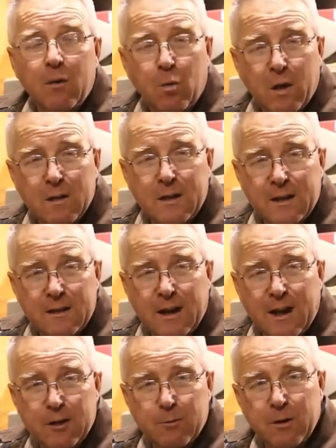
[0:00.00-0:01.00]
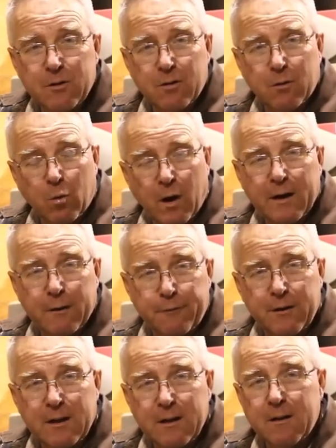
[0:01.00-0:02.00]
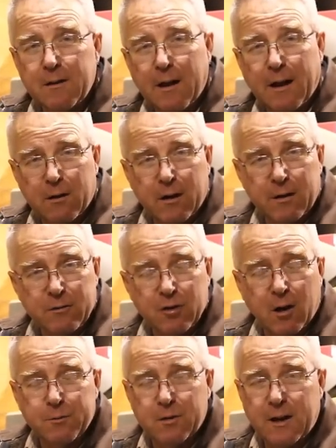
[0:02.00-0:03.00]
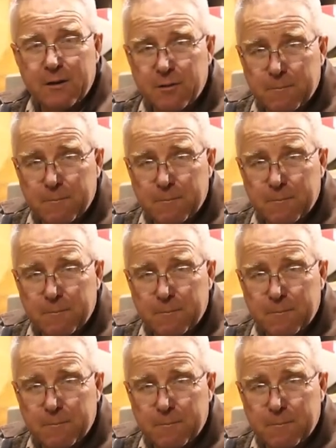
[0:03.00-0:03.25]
welding attachment to wire feed out on a job site